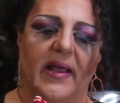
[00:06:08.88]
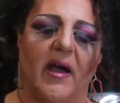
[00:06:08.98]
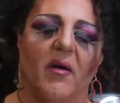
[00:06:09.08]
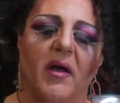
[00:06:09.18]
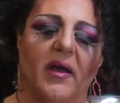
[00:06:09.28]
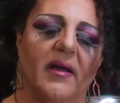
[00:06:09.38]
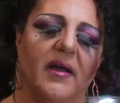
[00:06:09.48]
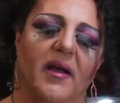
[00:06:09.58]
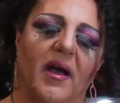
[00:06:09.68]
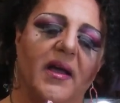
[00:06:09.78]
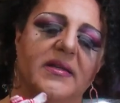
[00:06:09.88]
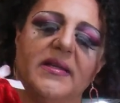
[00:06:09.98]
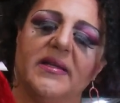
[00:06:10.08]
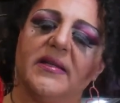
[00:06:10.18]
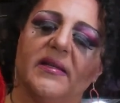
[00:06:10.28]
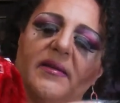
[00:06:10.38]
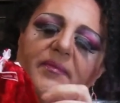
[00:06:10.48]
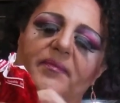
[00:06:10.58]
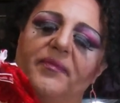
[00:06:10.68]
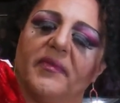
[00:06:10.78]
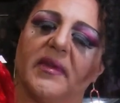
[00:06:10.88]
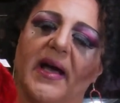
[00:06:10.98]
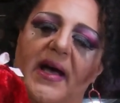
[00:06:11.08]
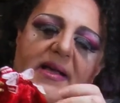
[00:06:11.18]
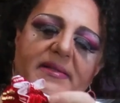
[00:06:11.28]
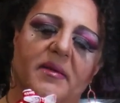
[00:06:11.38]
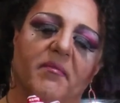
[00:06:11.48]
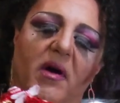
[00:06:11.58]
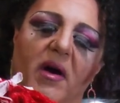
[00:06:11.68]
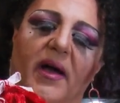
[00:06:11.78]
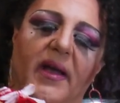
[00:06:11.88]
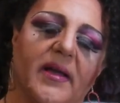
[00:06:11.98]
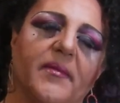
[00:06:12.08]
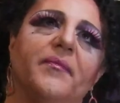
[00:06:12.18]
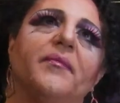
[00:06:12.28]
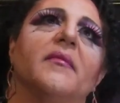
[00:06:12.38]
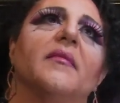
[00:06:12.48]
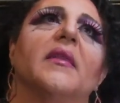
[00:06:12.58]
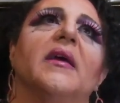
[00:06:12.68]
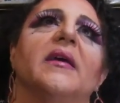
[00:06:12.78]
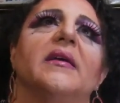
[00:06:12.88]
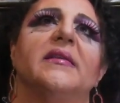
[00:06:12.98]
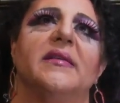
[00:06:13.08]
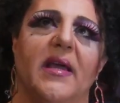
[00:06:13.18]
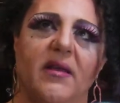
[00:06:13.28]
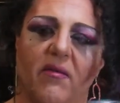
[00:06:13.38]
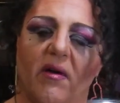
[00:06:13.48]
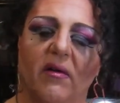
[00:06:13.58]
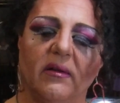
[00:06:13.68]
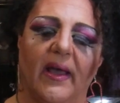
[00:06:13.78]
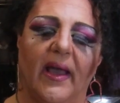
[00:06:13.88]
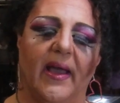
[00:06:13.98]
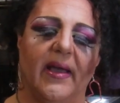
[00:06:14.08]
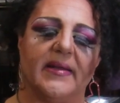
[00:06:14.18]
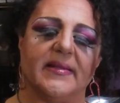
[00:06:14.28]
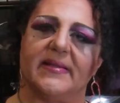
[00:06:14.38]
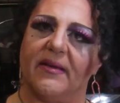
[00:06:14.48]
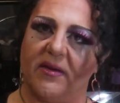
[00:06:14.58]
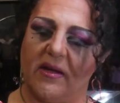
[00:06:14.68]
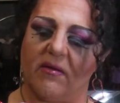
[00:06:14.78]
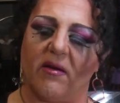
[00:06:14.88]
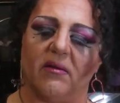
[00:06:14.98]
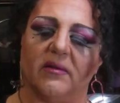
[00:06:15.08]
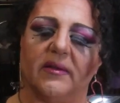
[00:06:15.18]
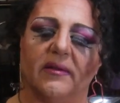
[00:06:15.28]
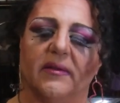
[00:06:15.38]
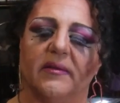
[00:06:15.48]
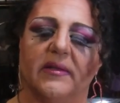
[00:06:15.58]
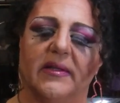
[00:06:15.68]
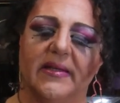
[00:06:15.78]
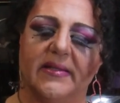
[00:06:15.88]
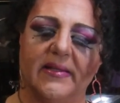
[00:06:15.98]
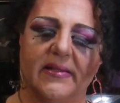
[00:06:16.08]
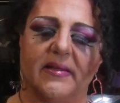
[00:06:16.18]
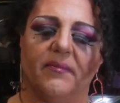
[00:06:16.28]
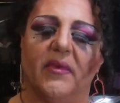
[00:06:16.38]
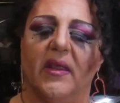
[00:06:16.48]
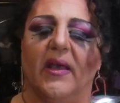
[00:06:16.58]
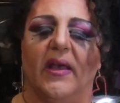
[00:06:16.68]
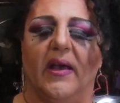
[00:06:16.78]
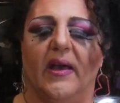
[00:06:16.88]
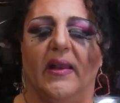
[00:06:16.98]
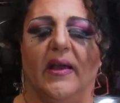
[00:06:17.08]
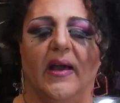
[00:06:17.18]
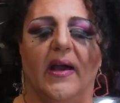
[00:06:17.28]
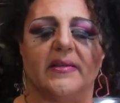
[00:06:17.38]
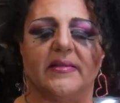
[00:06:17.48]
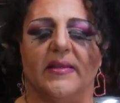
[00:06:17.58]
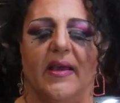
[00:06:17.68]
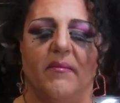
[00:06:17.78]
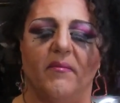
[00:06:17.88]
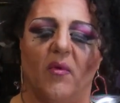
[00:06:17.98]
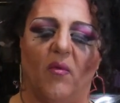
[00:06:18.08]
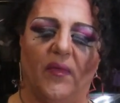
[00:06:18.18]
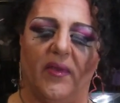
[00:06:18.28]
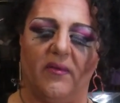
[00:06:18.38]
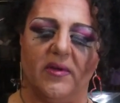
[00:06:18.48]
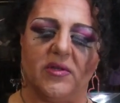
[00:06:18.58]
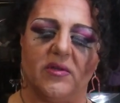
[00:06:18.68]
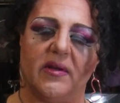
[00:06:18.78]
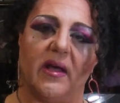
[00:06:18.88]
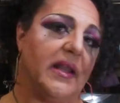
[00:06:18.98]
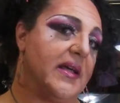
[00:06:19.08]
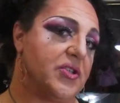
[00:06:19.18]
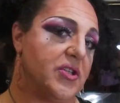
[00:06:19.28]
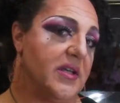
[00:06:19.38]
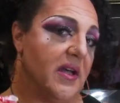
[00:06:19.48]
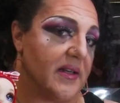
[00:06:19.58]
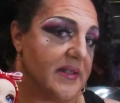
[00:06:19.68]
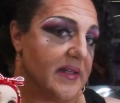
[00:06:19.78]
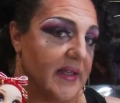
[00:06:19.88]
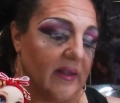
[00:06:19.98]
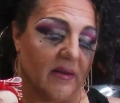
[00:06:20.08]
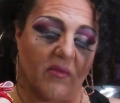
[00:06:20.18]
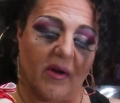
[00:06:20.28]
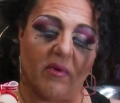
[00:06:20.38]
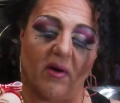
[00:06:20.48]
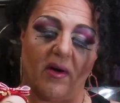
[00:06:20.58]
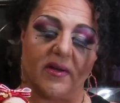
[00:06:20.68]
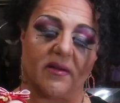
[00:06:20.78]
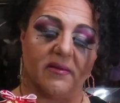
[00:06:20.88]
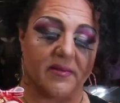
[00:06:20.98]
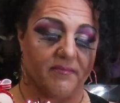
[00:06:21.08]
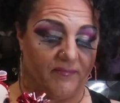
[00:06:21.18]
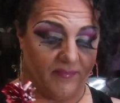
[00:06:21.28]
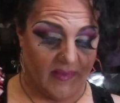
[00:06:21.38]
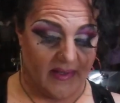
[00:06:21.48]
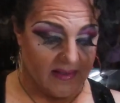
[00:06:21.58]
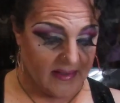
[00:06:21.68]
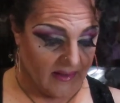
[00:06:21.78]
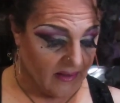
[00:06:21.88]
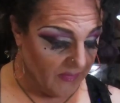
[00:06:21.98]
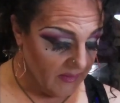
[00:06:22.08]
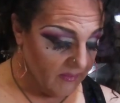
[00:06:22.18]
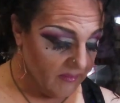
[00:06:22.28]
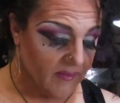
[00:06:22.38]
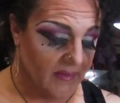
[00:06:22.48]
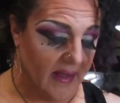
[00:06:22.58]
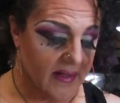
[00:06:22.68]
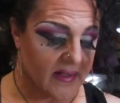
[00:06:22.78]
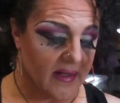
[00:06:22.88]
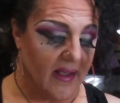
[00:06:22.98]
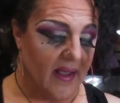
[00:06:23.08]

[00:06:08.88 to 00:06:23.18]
Now, I did ask my 10-year-old and 7-year-old nieces, and I asked them what they're into. Now, last year I did get them Rainbow High dolls. Yes, I got them that.